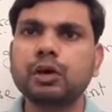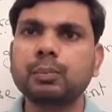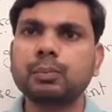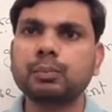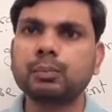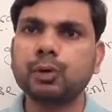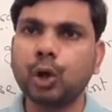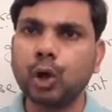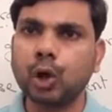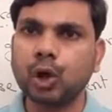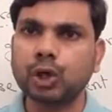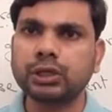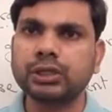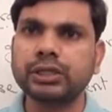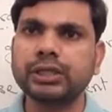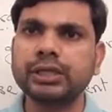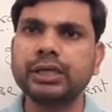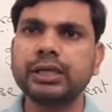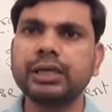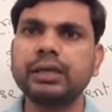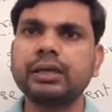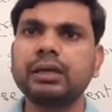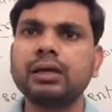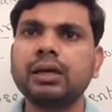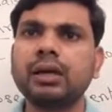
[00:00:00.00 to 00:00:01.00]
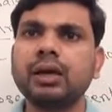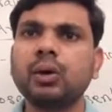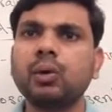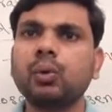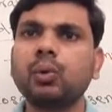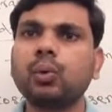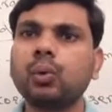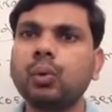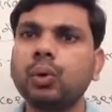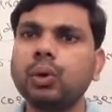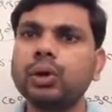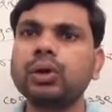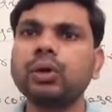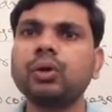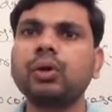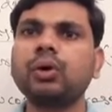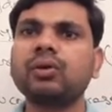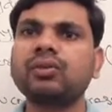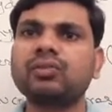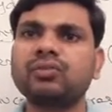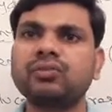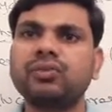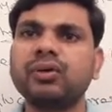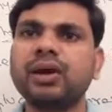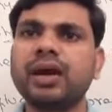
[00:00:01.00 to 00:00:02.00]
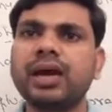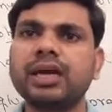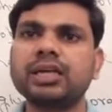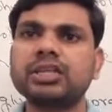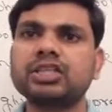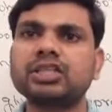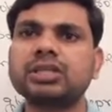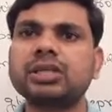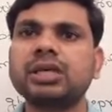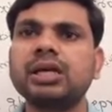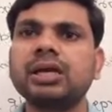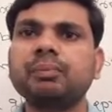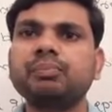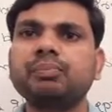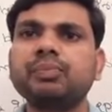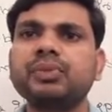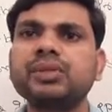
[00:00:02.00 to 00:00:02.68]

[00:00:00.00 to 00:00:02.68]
protein, oil or fat,